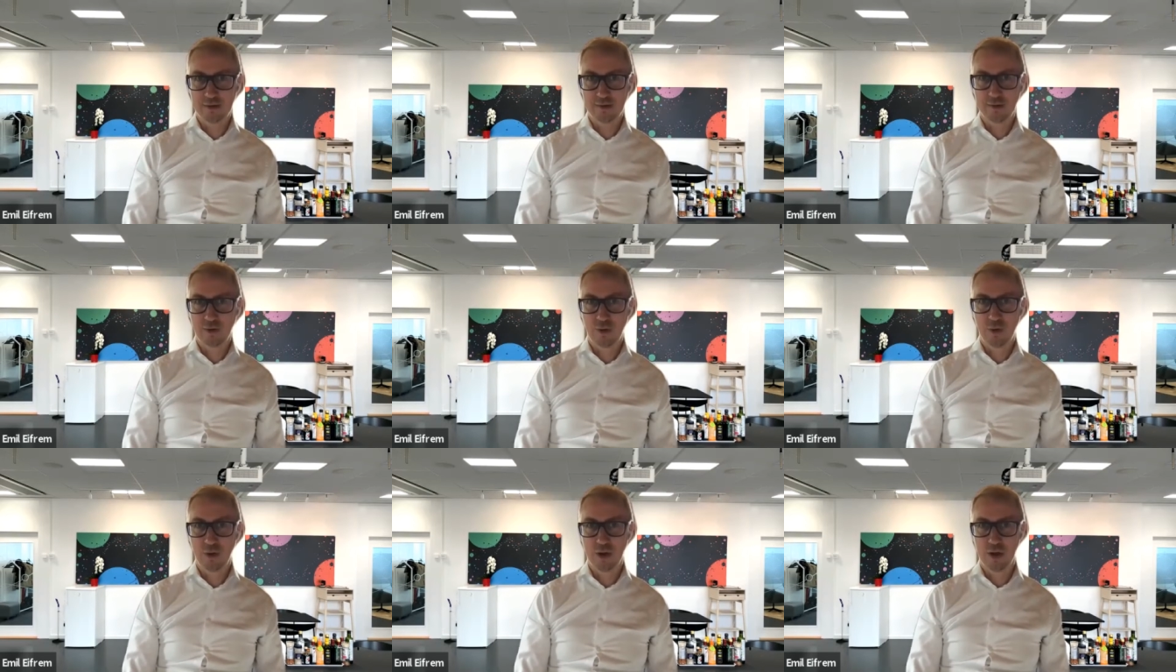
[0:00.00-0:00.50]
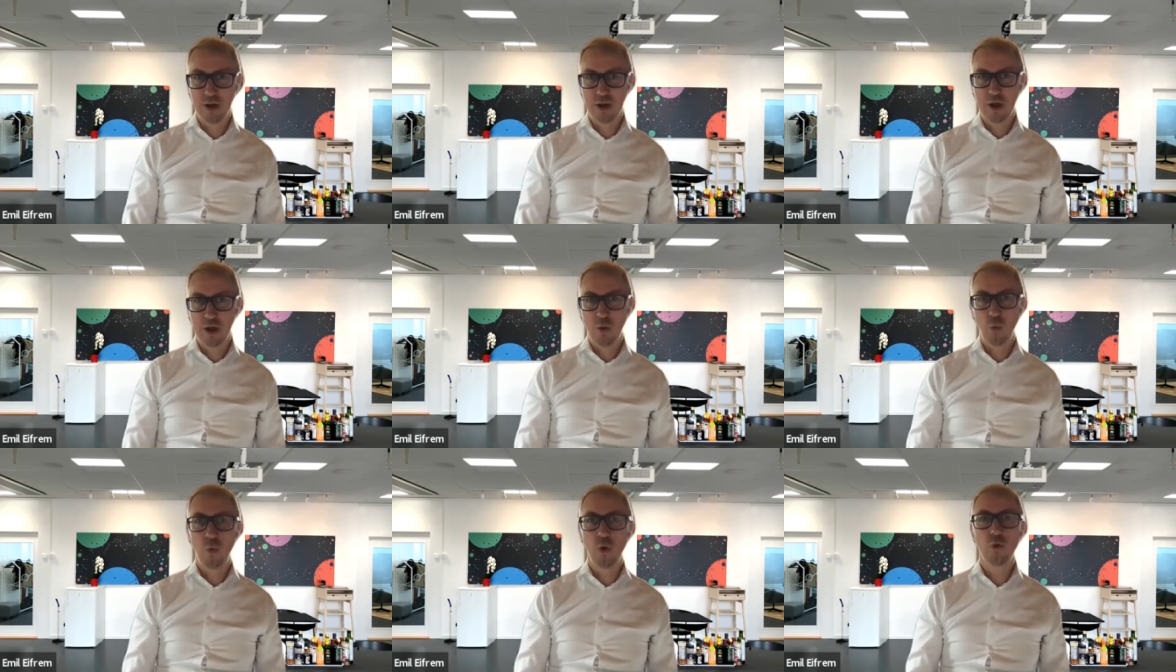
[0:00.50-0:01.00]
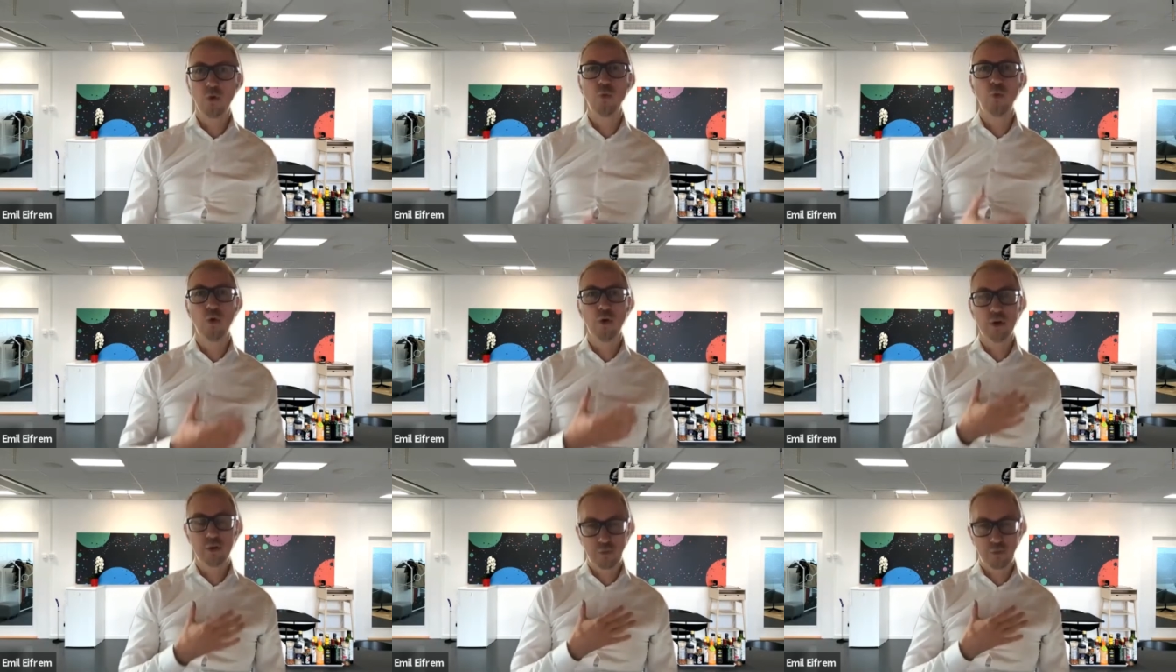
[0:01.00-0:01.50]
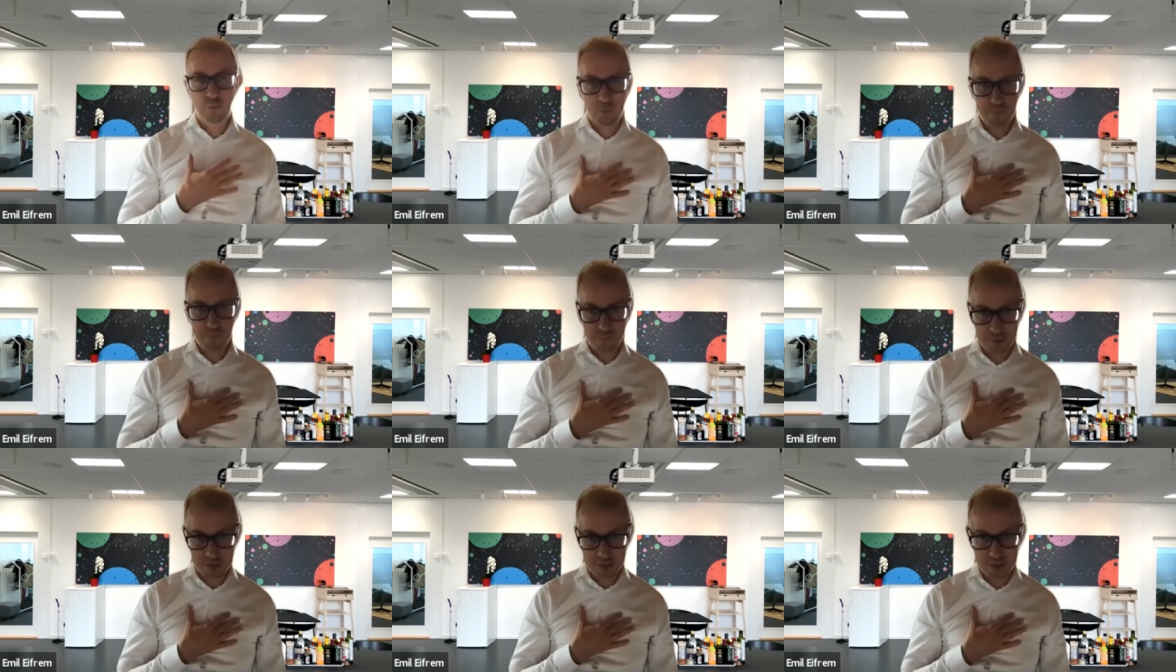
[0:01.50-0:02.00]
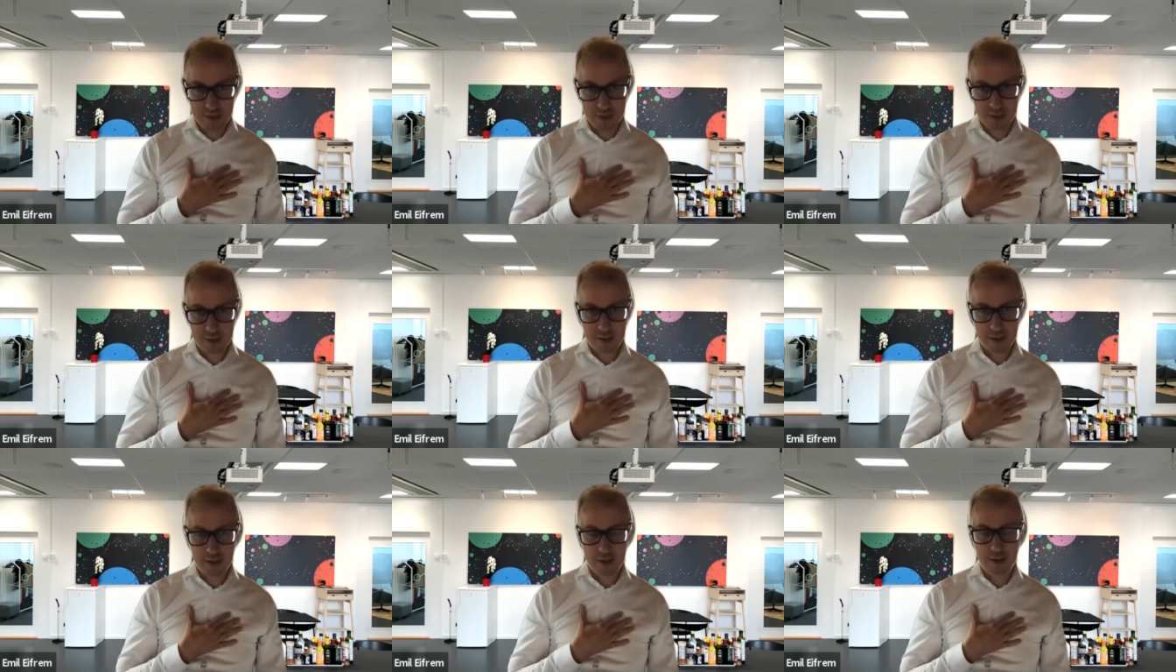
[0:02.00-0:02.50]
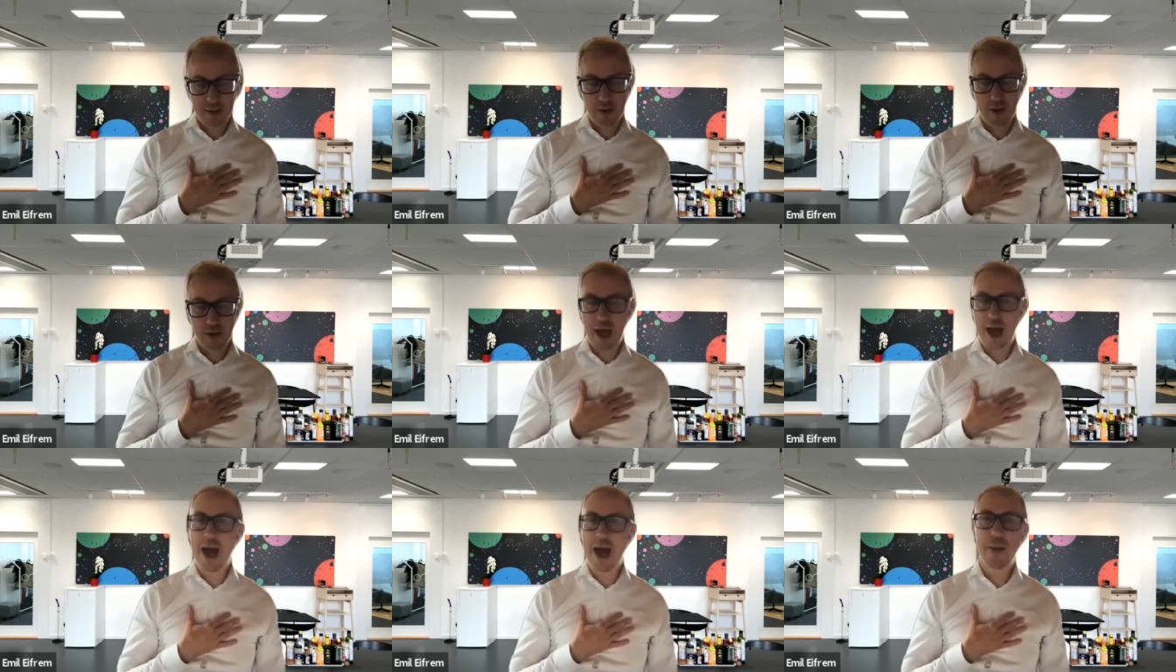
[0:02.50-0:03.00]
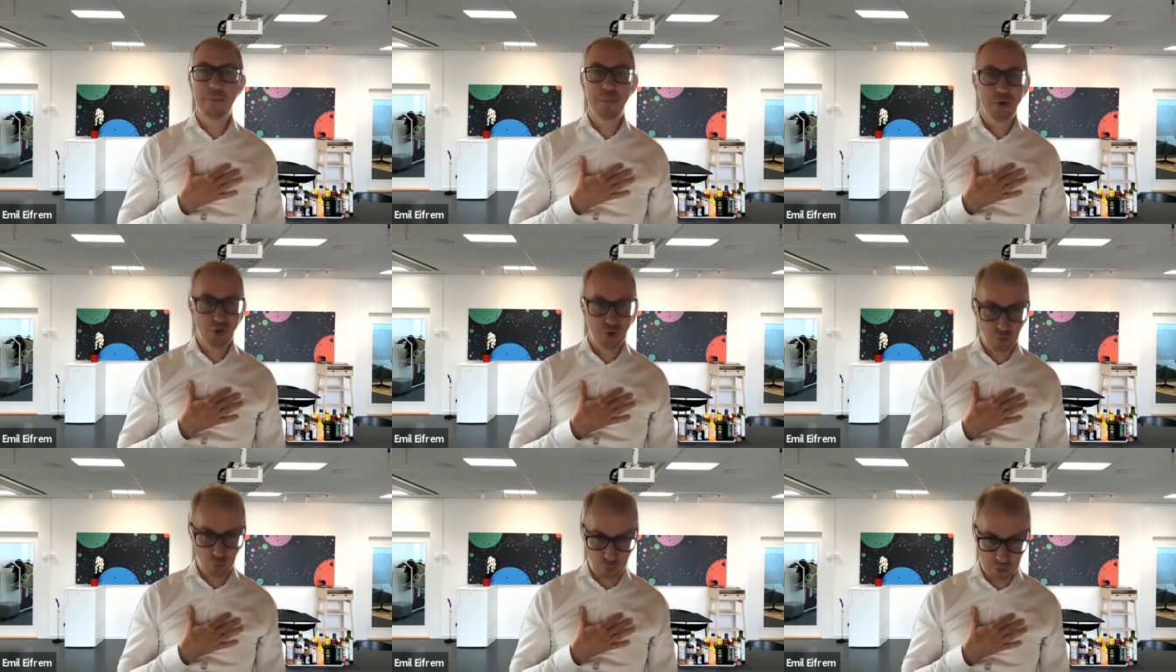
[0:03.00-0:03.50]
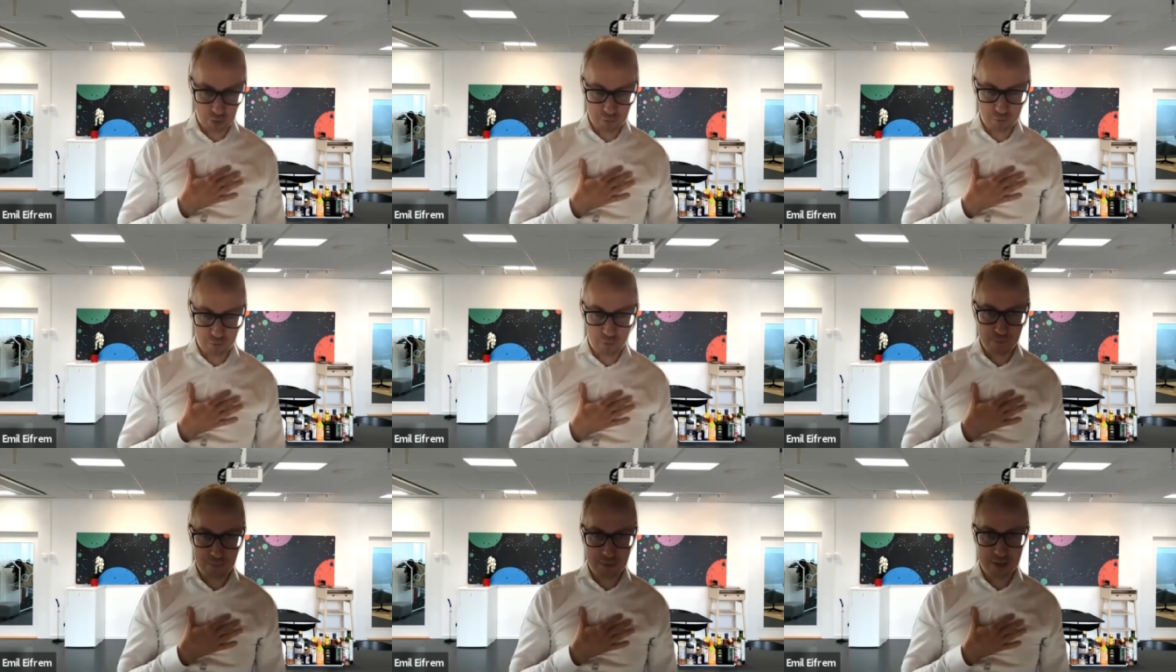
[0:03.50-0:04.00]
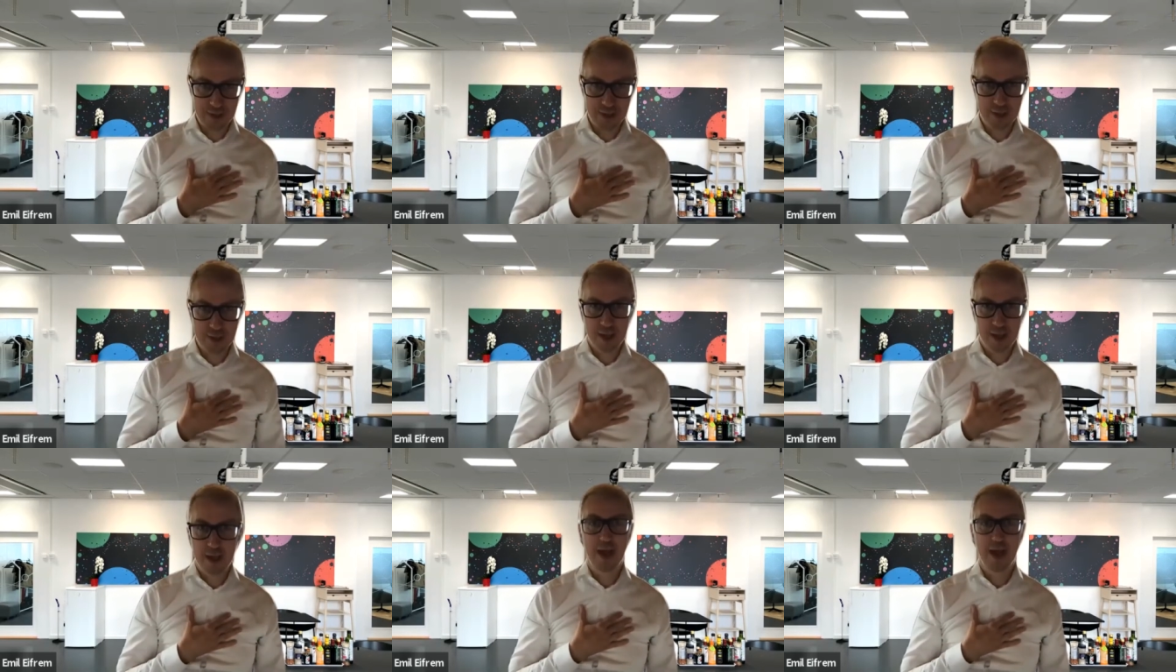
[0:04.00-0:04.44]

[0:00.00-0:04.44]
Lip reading: So what worked for me happened to work for me